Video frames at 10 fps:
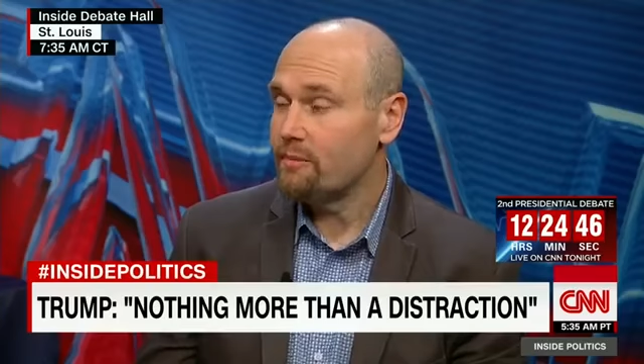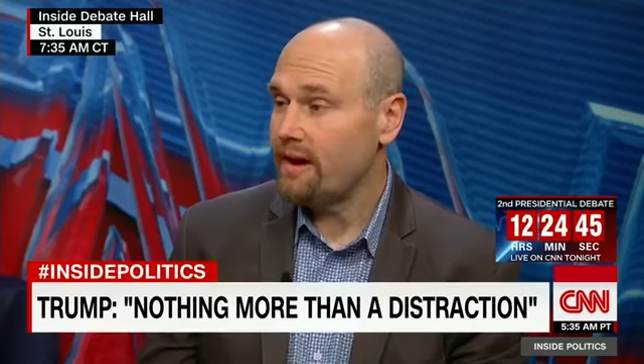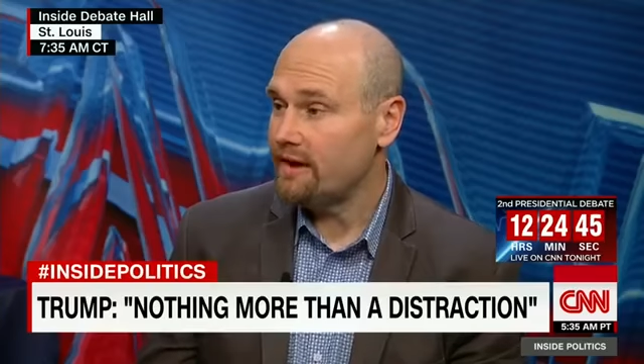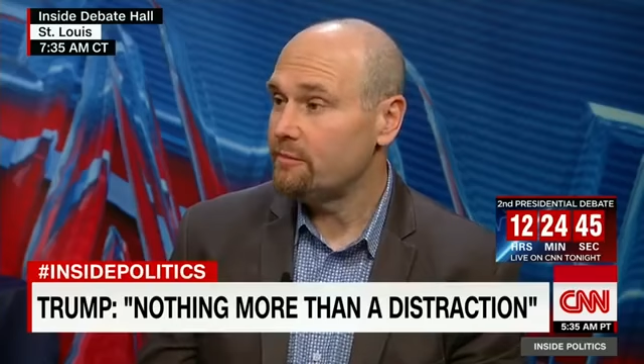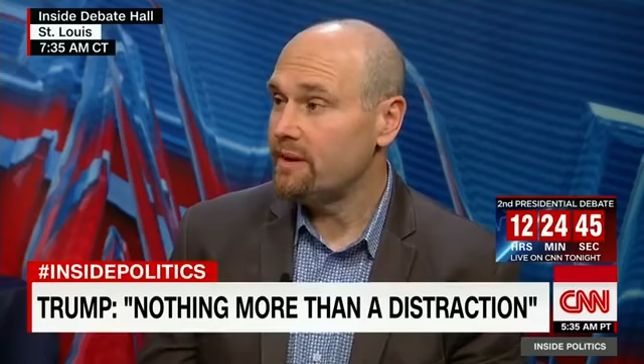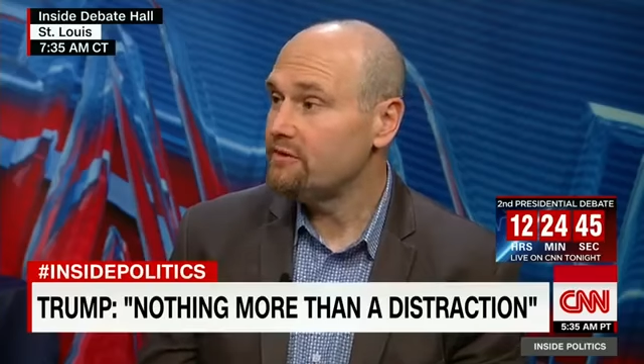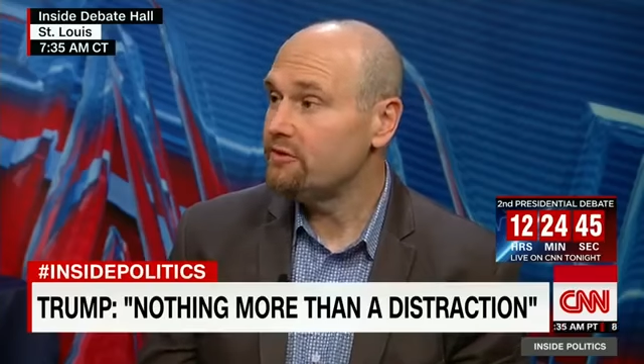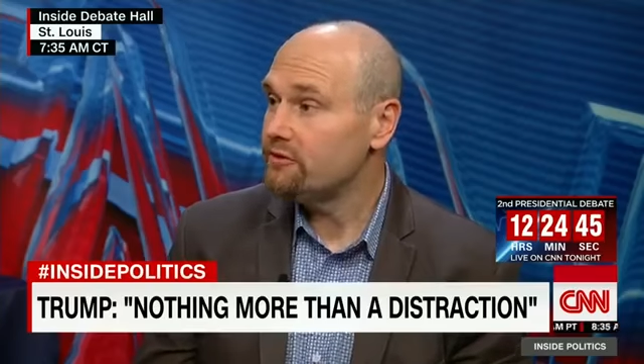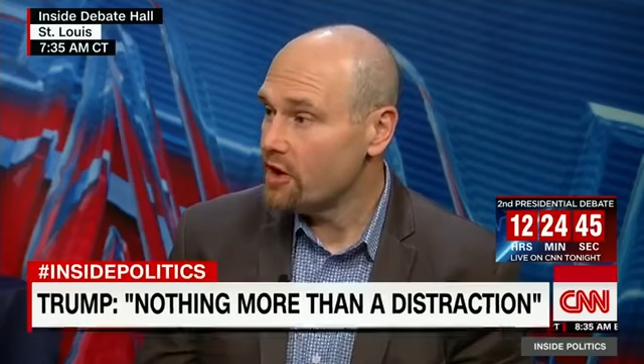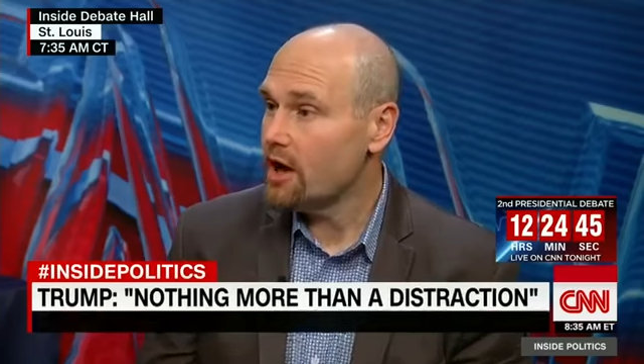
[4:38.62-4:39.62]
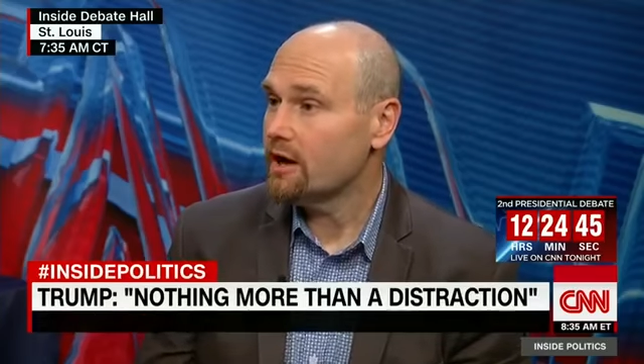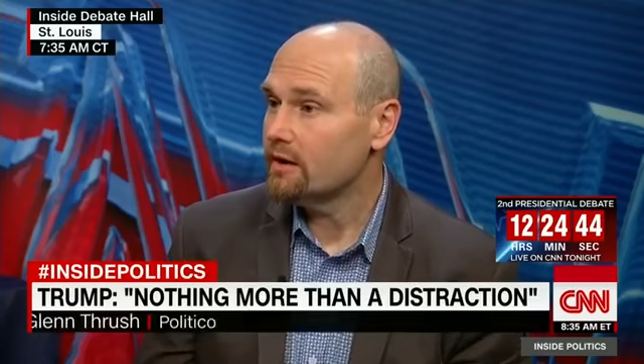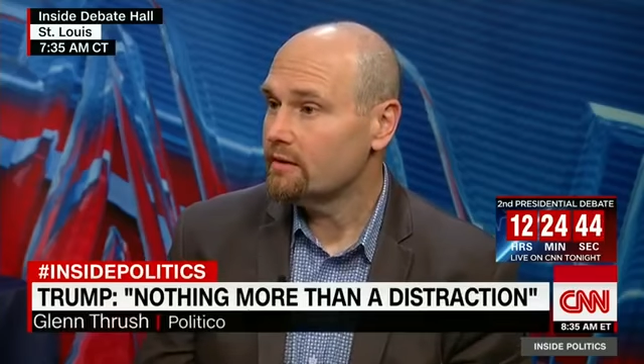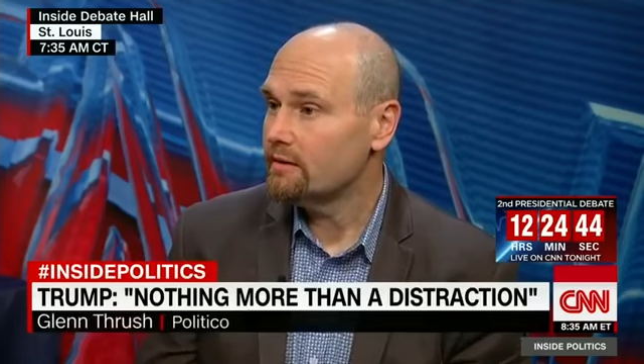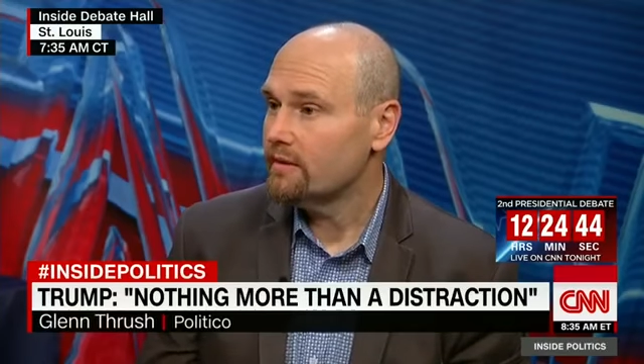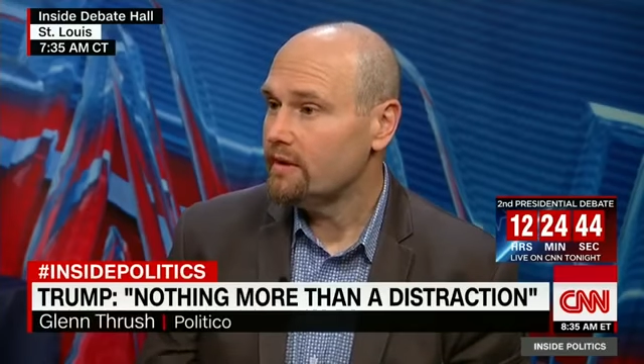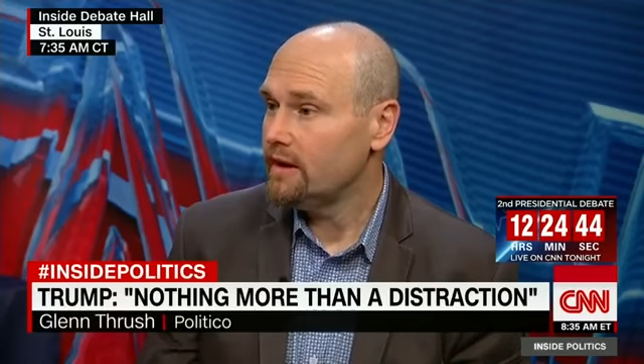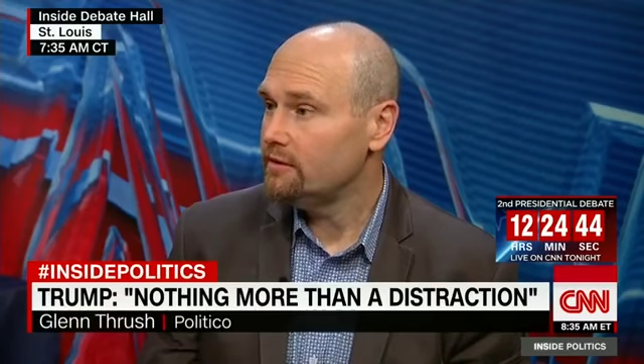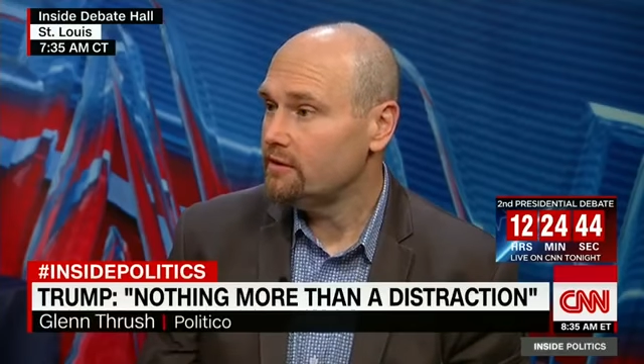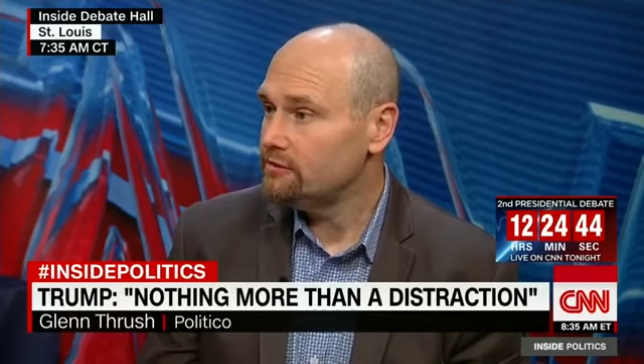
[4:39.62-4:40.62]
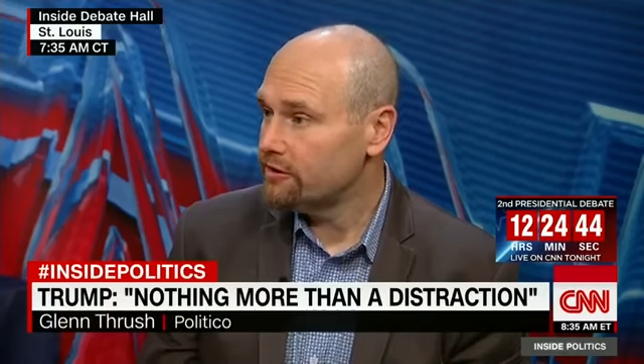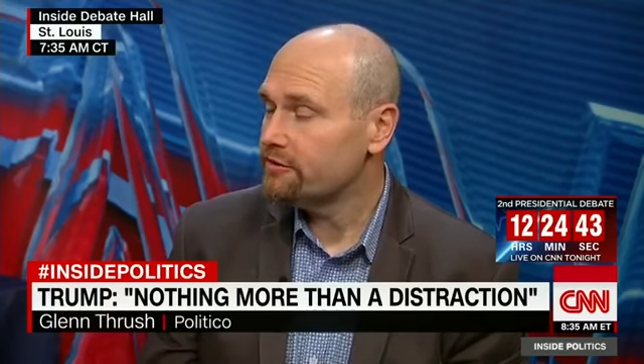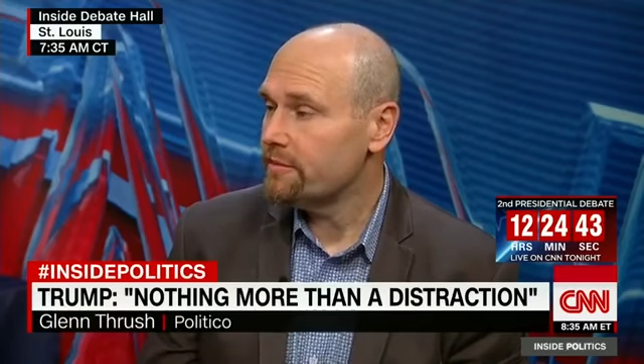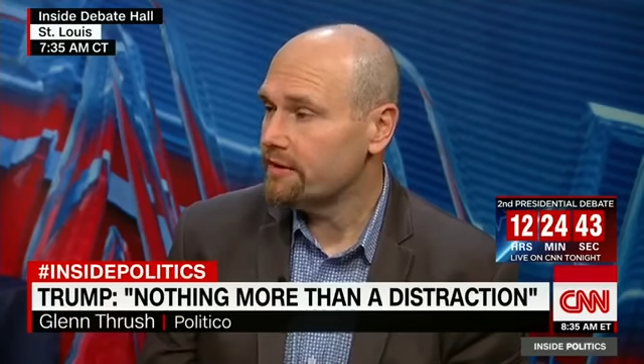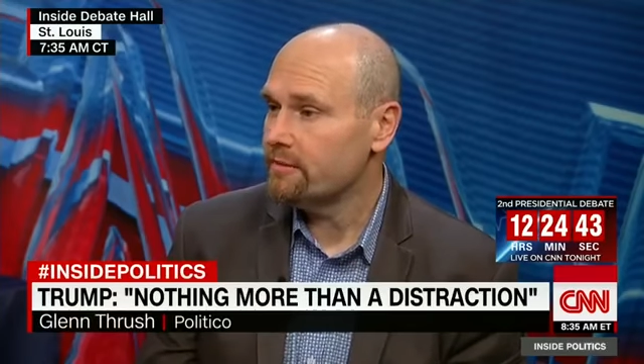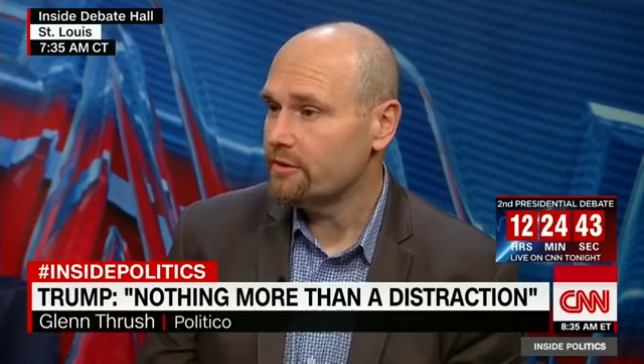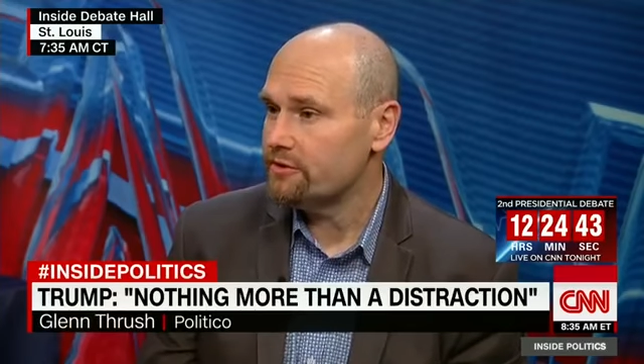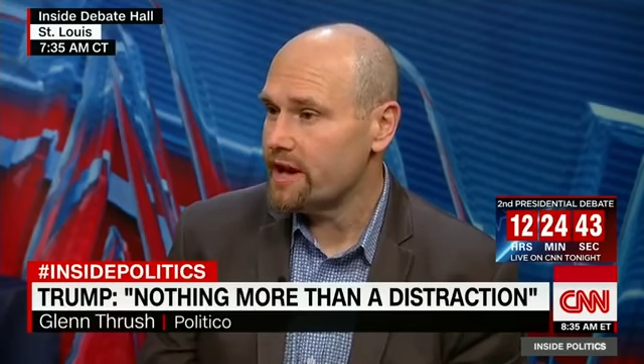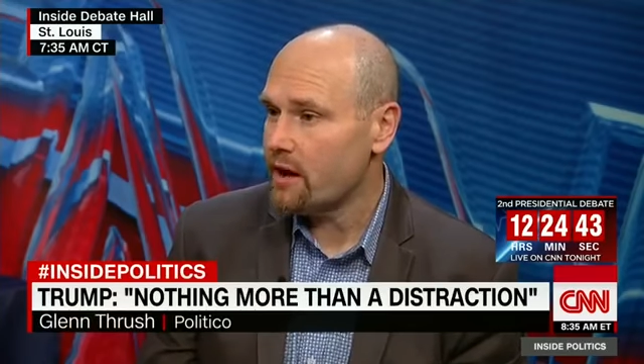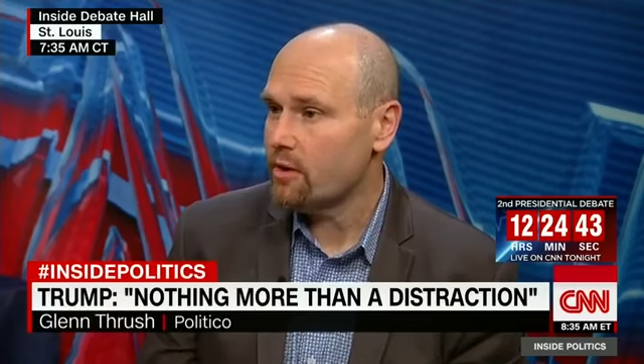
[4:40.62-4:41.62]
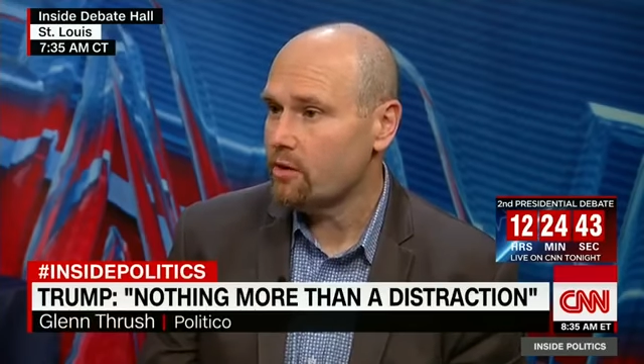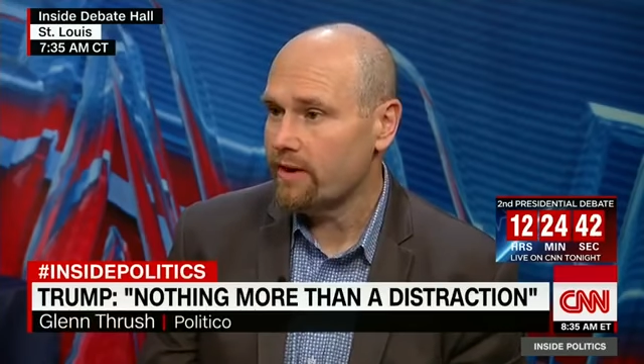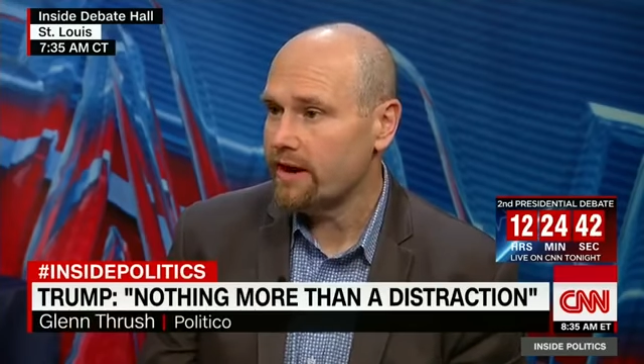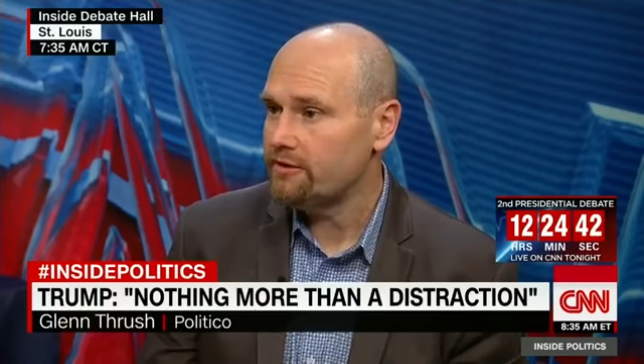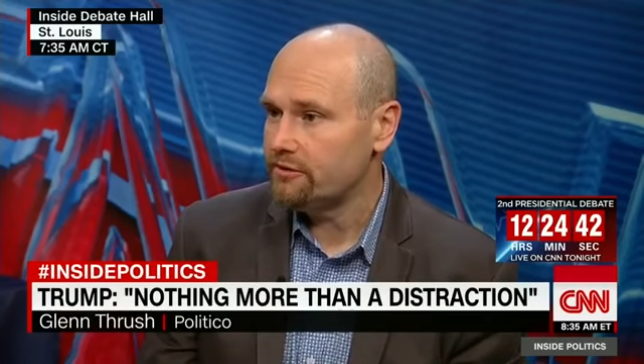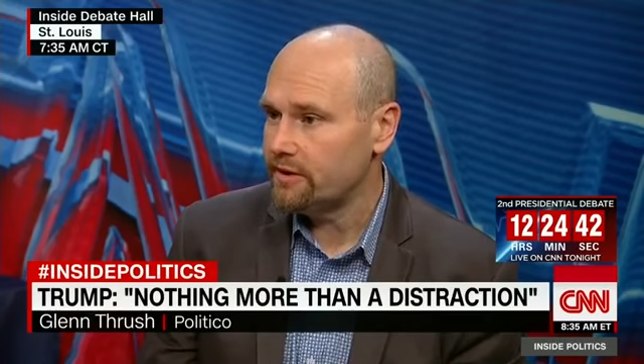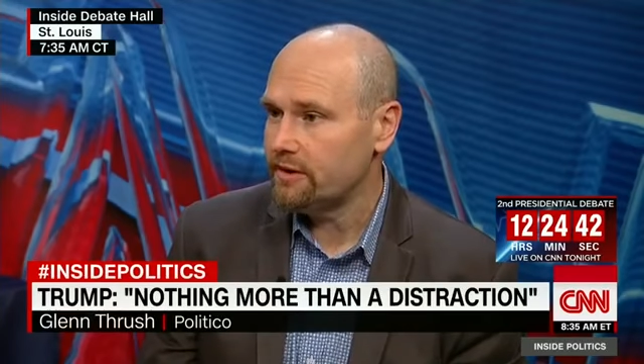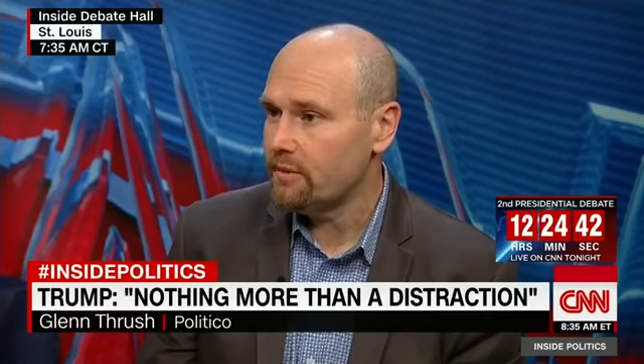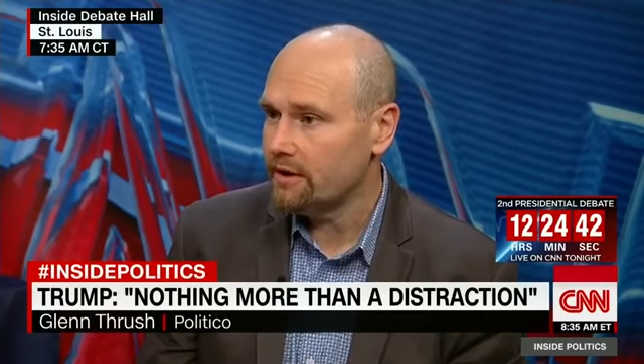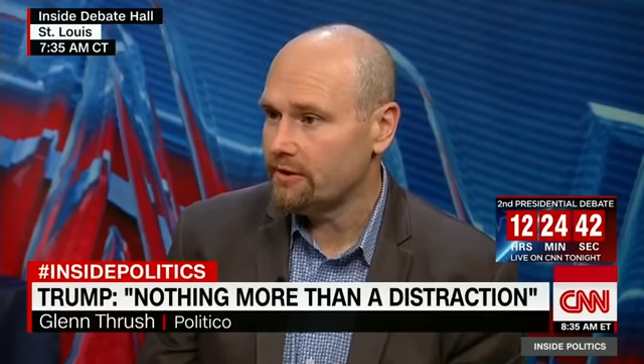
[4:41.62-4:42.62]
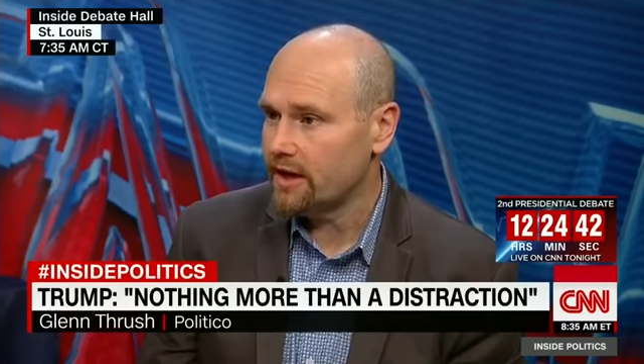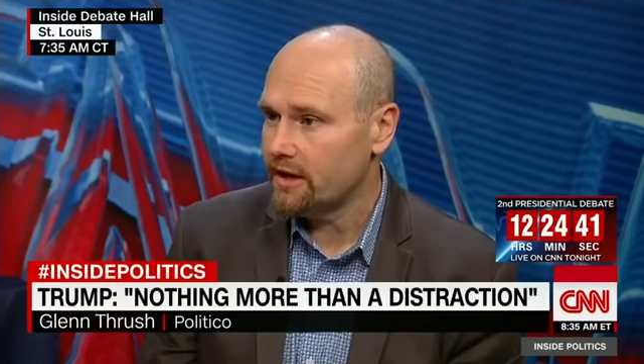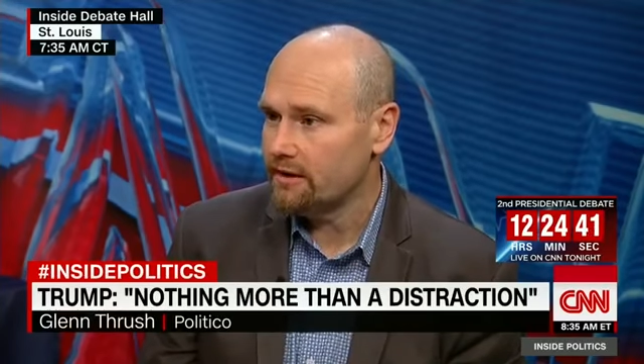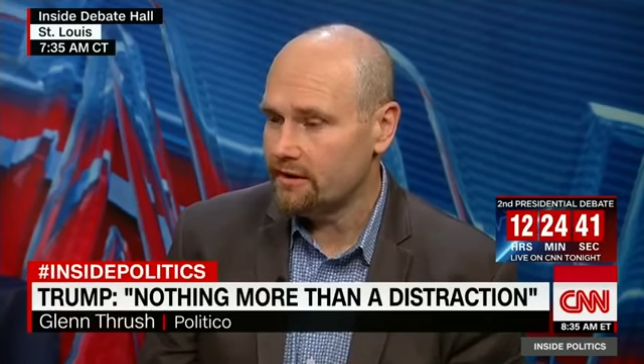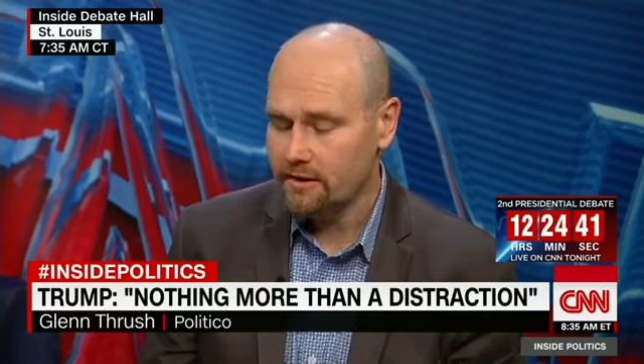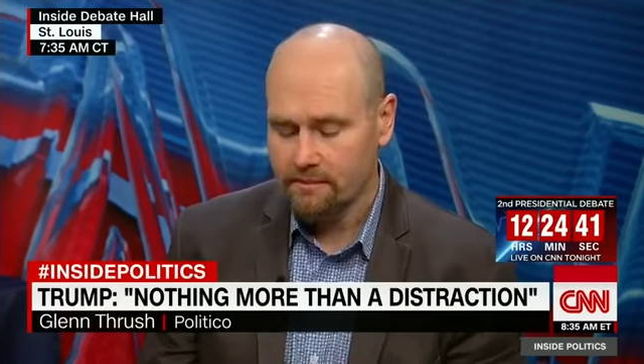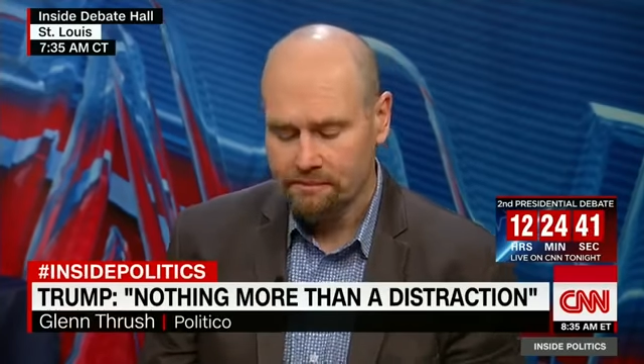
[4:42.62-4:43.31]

has been stuck in just about the most narrow range of any modern candidate